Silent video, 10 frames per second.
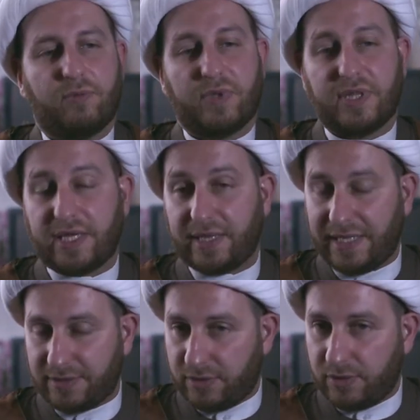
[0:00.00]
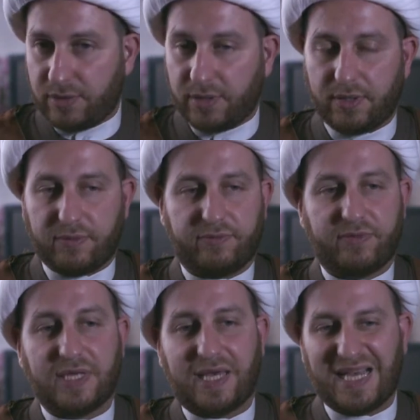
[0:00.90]
When they let go of
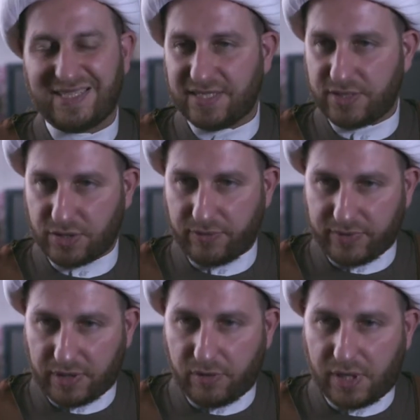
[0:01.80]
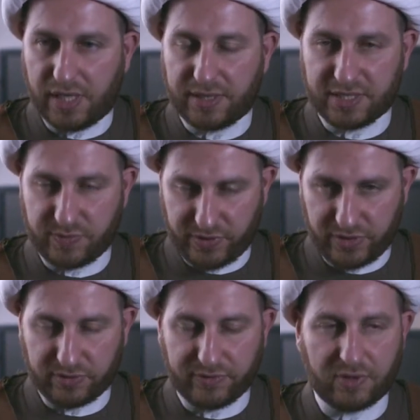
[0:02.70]
the essence of the Quran, the
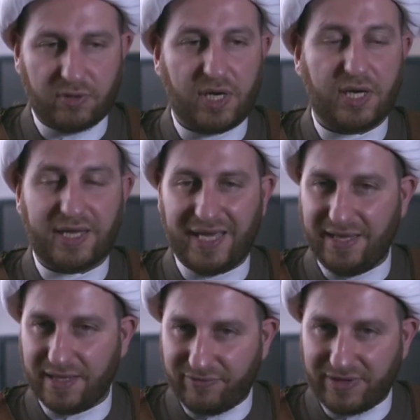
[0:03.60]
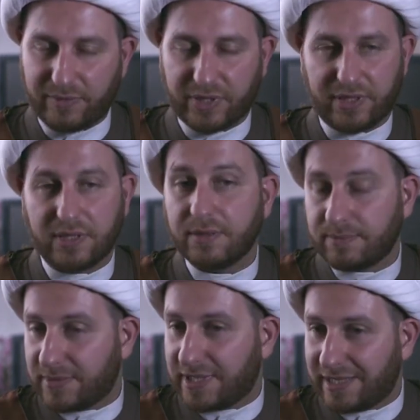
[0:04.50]
spirit of the Quran, and the family,
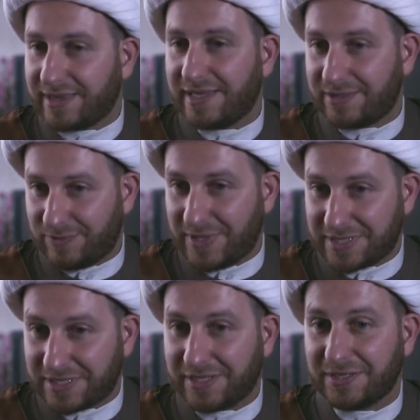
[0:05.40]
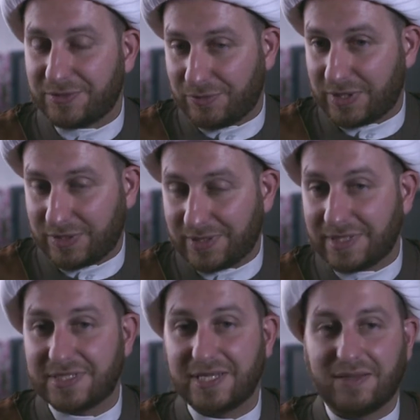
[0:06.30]
that led basically to the
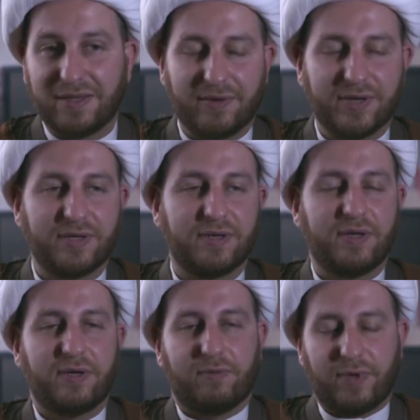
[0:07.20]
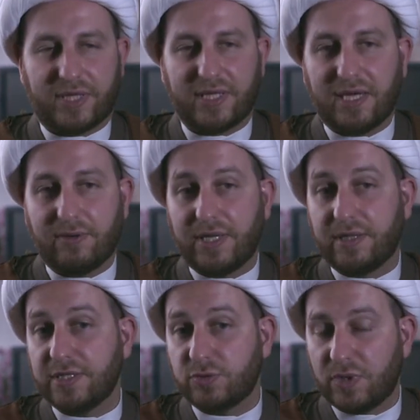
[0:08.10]
state they are in right now.
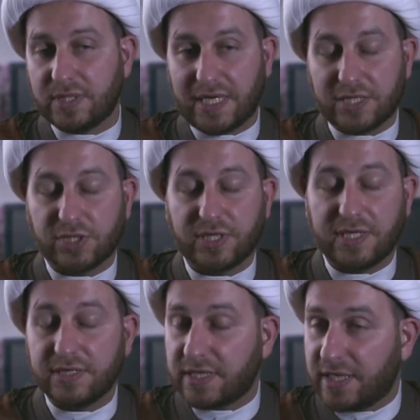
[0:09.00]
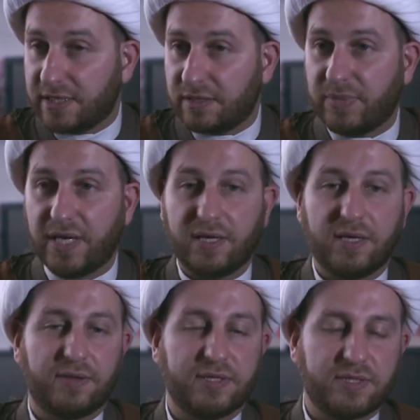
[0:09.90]
And this was actually indicated
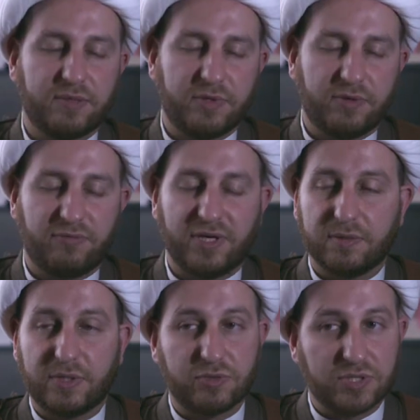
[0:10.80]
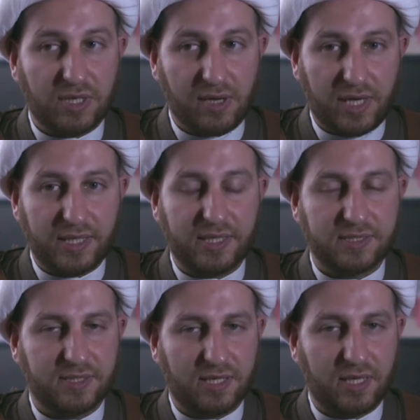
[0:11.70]
by the sermon of Fatima Zahra alayha
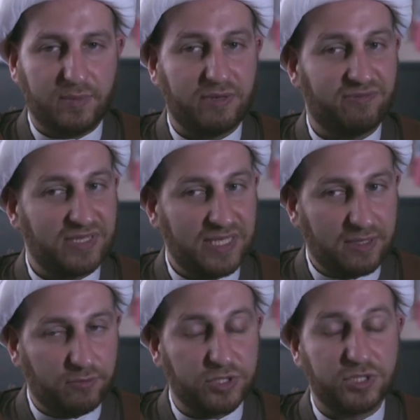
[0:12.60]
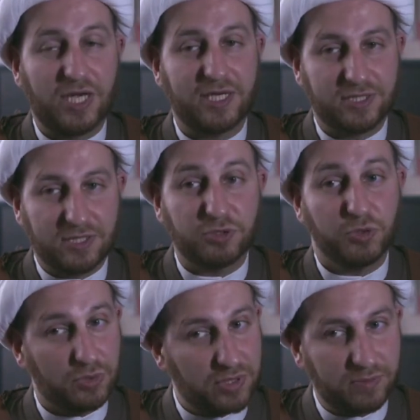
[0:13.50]
salam in Fadak, where she actually
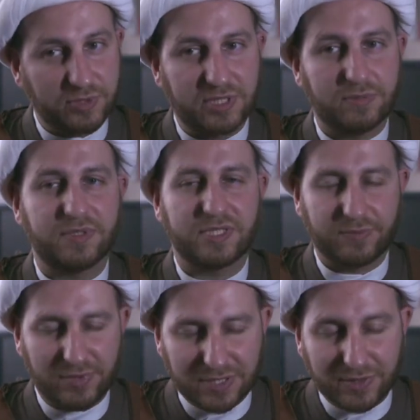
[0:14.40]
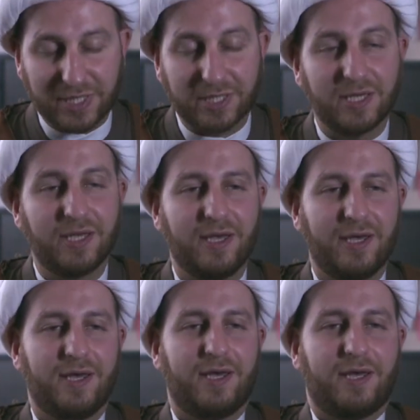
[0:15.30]
told the Muslims explicitly,
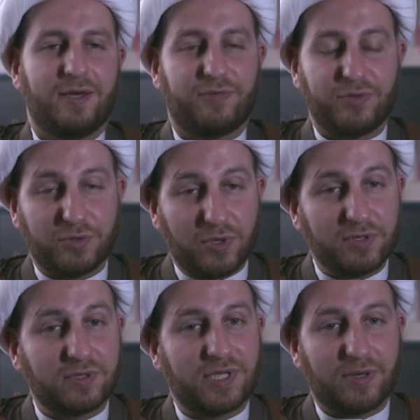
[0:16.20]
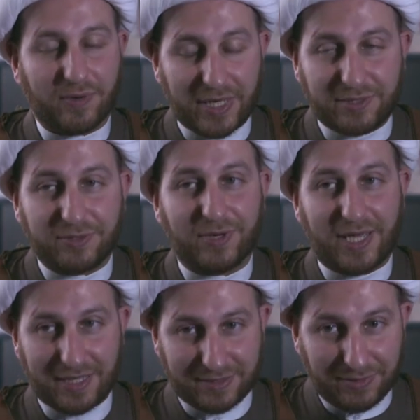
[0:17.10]
if you don't correct your
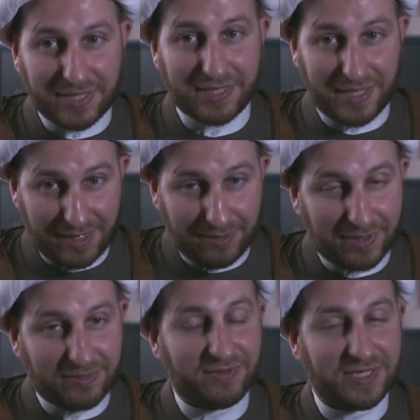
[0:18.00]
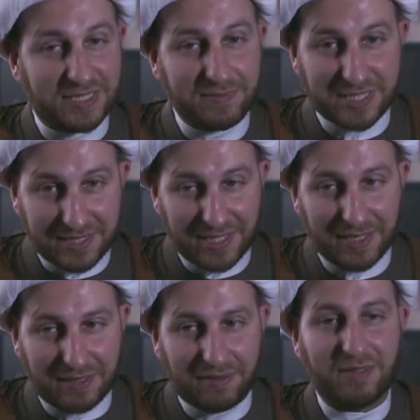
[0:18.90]
act right now and fix the
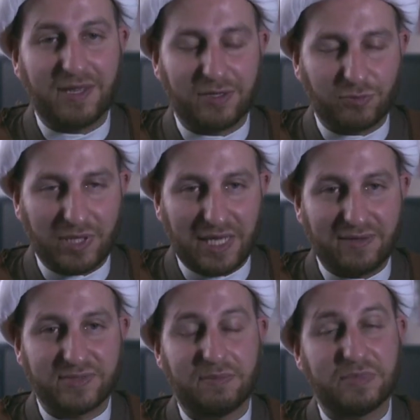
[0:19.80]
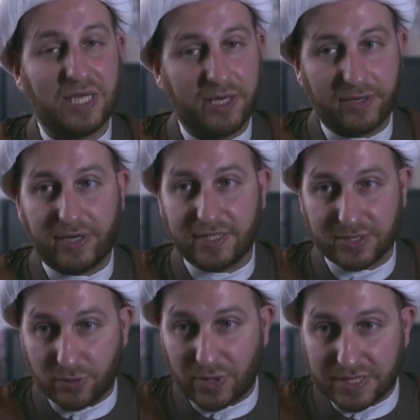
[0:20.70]
mistake, then it will have some dire
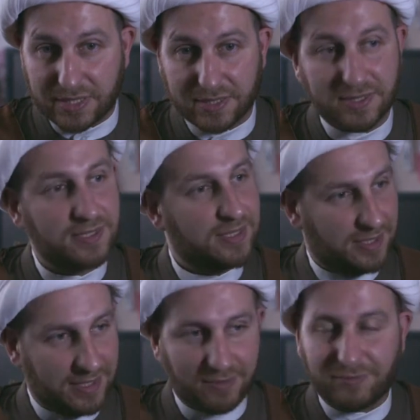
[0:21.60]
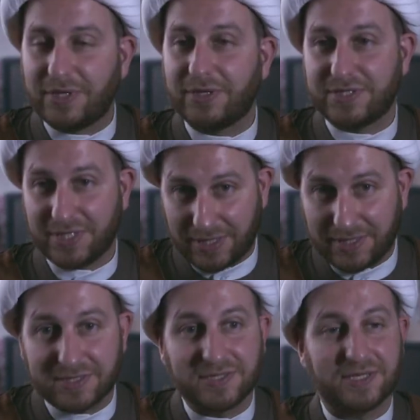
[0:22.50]
consequences. And we are seeing
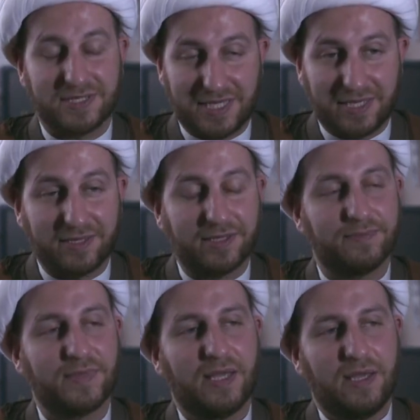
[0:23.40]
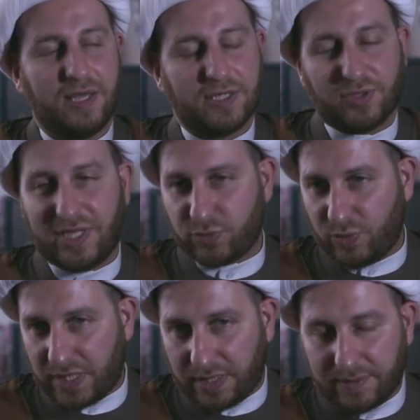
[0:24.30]
this exactly. So that's
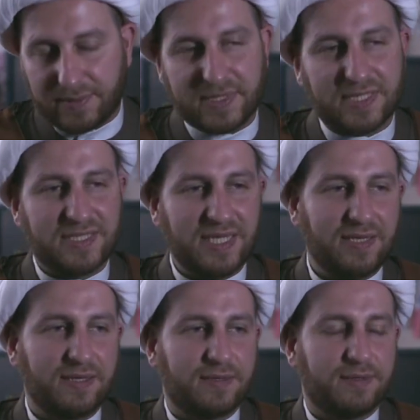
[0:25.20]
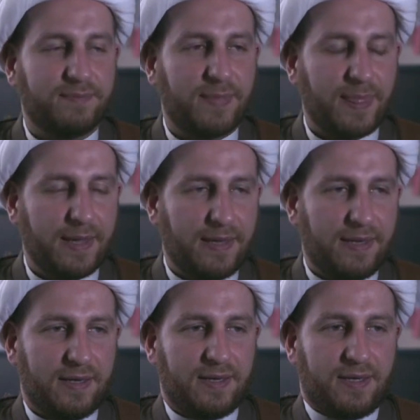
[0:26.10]
one. The second
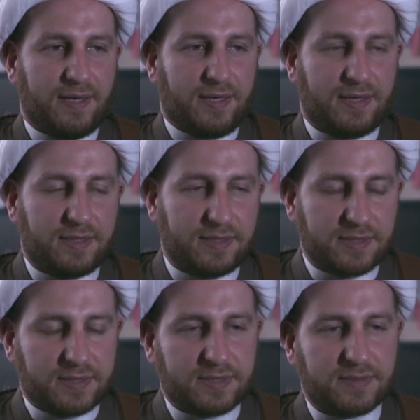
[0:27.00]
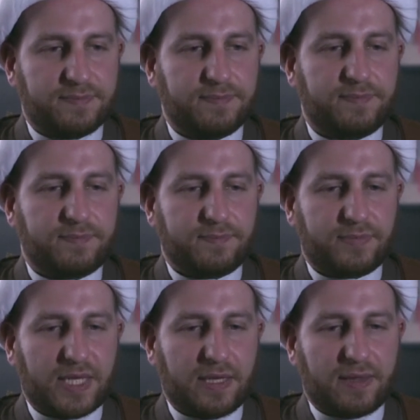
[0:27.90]
is
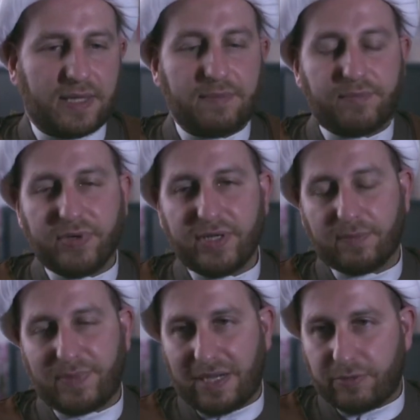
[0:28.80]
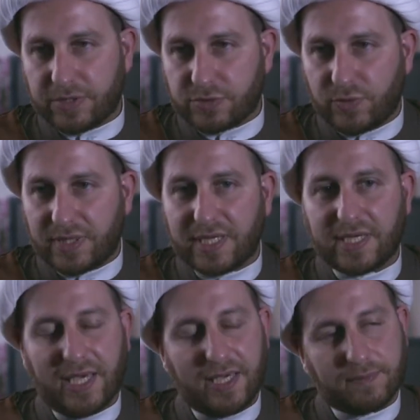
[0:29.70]
the imperial powers, when they
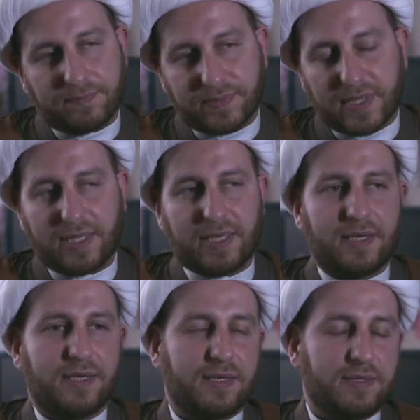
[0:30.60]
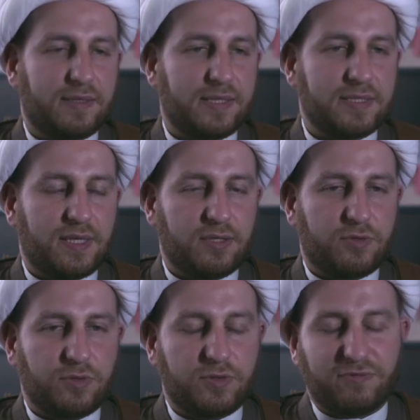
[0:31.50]
came and they started
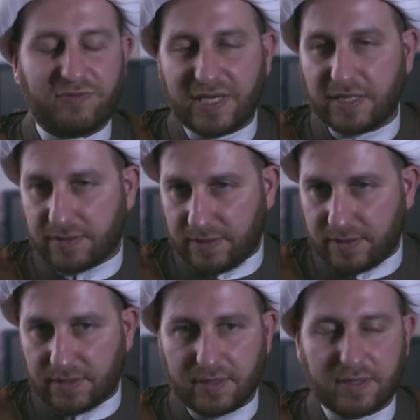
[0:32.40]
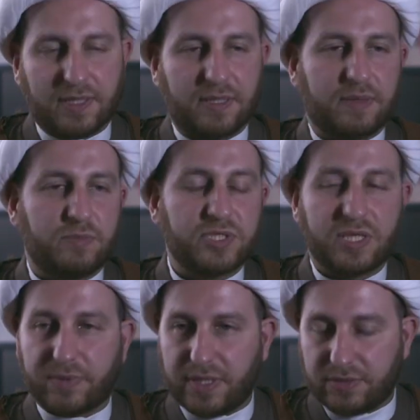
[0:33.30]
to invade the
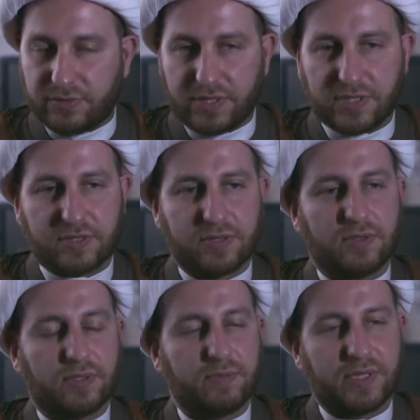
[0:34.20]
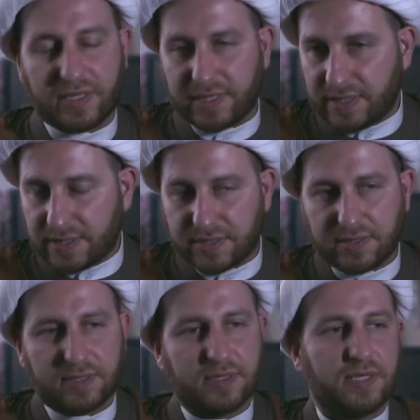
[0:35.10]
Muslim countries or the Middle
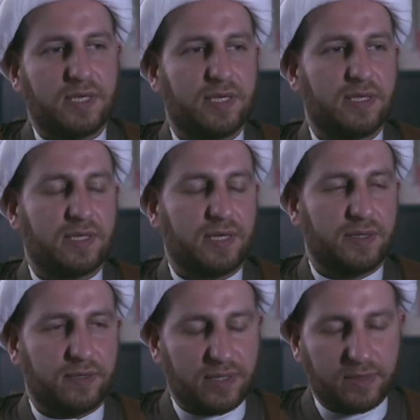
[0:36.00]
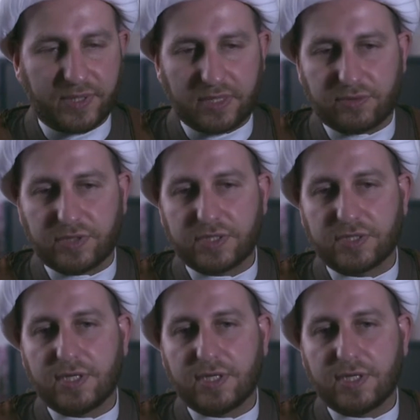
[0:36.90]
East and the other Arab countries,